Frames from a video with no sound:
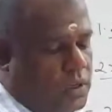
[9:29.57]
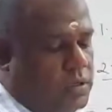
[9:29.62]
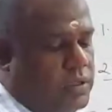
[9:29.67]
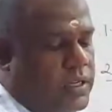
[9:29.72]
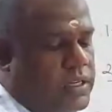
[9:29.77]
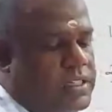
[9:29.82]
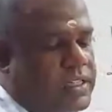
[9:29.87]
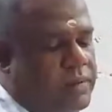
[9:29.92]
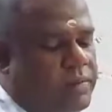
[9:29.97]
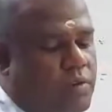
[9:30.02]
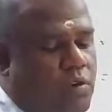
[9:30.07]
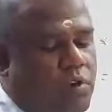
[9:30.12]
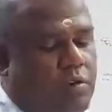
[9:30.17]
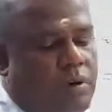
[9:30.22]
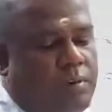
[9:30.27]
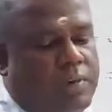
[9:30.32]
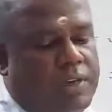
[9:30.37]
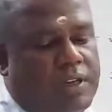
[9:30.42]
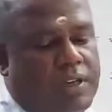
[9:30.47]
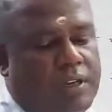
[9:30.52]
There is a
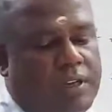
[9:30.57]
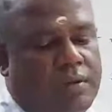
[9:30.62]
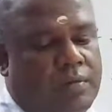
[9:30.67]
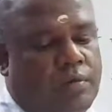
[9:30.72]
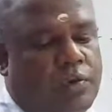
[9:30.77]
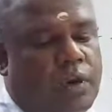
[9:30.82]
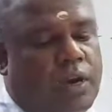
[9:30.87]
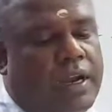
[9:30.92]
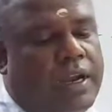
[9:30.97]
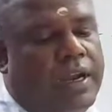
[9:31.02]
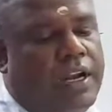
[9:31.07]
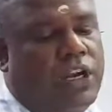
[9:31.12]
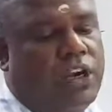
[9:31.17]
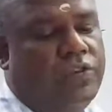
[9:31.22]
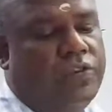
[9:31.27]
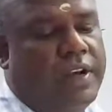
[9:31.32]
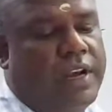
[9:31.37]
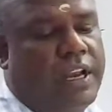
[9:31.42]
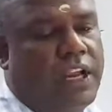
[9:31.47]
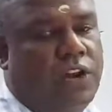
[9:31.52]
problem in the molarity
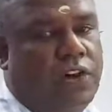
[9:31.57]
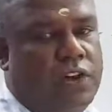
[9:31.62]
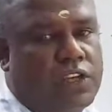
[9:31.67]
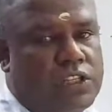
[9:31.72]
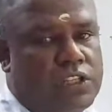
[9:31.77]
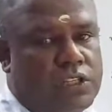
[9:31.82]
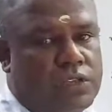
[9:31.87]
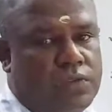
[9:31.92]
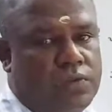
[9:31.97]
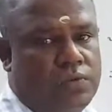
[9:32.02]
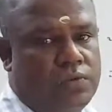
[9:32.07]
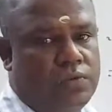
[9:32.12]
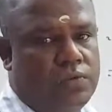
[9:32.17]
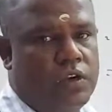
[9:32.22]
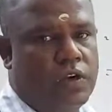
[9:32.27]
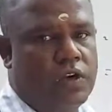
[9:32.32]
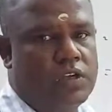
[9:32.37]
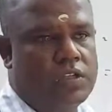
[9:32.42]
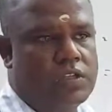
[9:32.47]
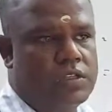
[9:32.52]
of NaOH
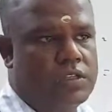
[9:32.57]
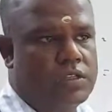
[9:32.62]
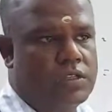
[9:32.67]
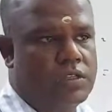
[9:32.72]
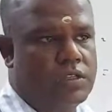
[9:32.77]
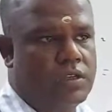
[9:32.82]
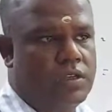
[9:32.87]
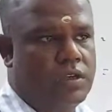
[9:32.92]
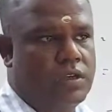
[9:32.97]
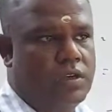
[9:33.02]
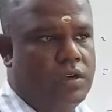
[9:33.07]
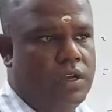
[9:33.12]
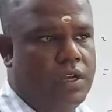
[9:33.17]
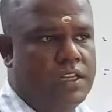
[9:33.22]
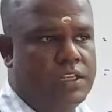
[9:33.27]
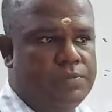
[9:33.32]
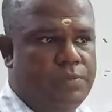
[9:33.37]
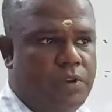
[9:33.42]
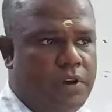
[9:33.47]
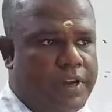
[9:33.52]
because it
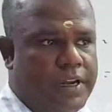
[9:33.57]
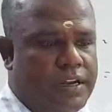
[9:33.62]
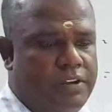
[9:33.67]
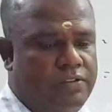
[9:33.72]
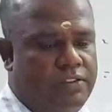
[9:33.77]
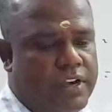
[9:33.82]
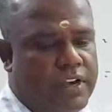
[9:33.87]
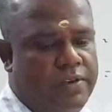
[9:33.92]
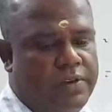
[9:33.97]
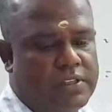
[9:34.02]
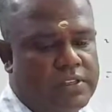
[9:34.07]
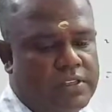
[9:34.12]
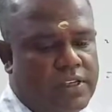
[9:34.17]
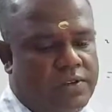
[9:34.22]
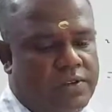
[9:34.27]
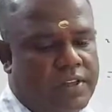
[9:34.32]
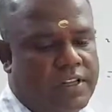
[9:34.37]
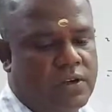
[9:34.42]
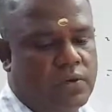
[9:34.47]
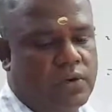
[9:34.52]
is 0.5 is
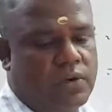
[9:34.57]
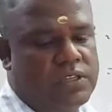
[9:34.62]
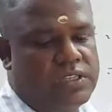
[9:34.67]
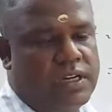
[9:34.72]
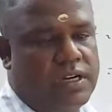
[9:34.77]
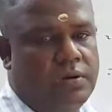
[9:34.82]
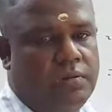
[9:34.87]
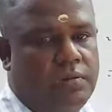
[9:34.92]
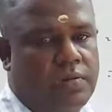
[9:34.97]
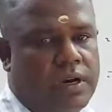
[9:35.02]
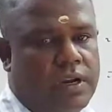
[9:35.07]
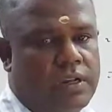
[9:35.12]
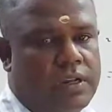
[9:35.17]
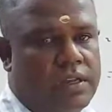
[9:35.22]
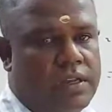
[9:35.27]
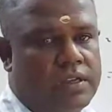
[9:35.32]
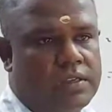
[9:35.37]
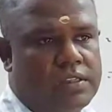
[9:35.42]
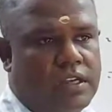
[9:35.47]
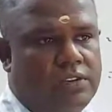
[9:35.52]
given in the question, but
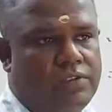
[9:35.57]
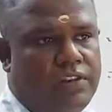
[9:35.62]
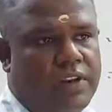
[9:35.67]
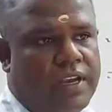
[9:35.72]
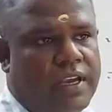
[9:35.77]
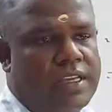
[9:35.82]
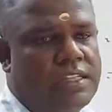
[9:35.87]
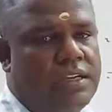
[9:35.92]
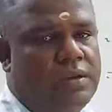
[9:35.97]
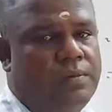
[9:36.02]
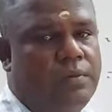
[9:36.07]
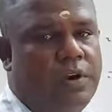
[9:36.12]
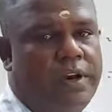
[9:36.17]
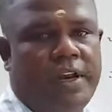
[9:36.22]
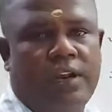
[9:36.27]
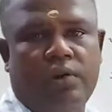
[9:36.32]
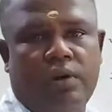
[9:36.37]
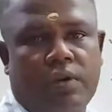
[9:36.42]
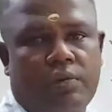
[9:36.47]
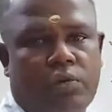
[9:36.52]
the sulfuric acid is
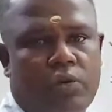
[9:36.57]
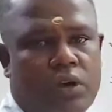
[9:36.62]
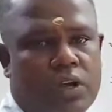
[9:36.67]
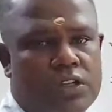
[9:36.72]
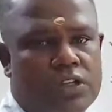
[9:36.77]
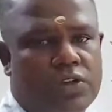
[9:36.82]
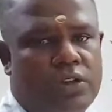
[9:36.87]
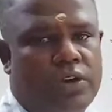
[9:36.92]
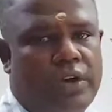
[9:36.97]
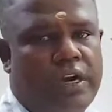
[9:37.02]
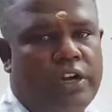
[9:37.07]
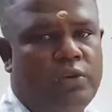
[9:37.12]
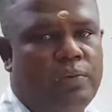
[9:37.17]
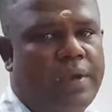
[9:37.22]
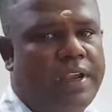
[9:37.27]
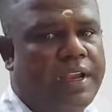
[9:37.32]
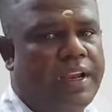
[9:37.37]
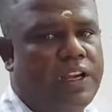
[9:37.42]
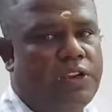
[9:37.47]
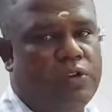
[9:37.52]
0.1 molar. So you have to
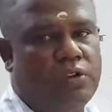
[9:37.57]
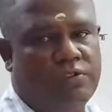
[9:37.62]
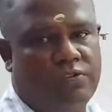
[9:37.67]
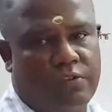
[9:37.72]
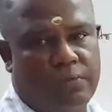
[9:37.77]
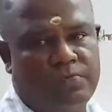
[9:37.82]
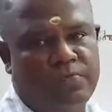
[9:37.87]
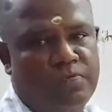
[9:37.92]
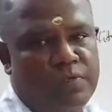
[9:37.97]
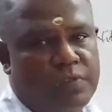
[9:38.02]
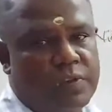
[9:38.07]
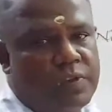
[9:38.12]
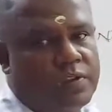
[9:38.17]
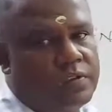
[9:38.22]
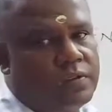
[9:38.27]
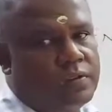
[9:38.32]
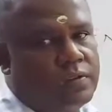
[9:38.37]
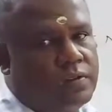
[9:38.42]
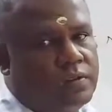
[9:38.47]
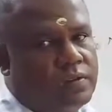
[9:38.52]
make it uniform.
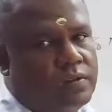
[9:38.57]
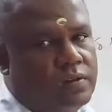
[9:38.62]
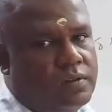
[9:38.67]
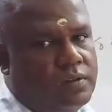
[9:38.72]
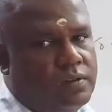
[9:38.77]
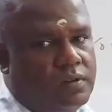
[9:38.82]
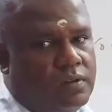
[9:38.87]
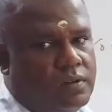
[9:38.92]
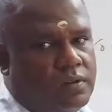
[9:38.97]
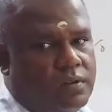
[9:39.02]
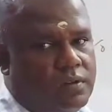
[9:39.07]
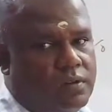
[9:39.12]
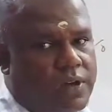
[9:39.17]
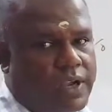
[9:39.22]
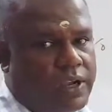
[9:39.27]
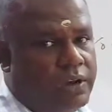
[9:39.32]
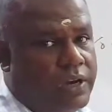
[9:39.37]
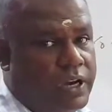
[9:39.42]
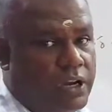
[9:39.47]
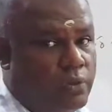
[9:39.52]

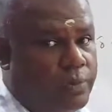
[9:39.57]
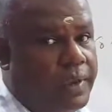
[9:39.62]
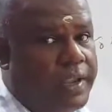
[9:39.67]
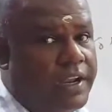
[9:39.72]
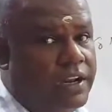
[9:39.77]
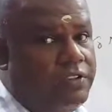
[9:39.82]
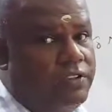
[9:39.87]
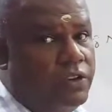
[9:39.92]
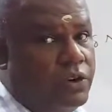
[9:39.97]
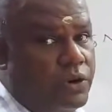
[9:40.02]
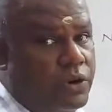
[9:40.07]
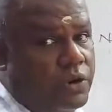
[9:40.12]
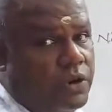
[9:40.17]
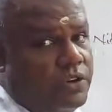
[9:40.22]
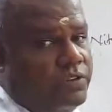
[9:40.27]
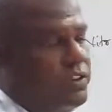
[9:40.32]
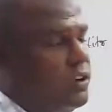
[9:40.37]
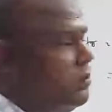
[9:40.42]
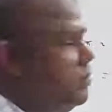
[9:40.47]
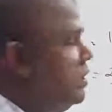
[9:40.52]
Okay, you have to make it
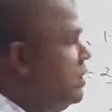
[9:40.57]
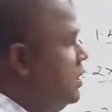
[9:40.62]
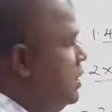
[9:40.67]
uniform.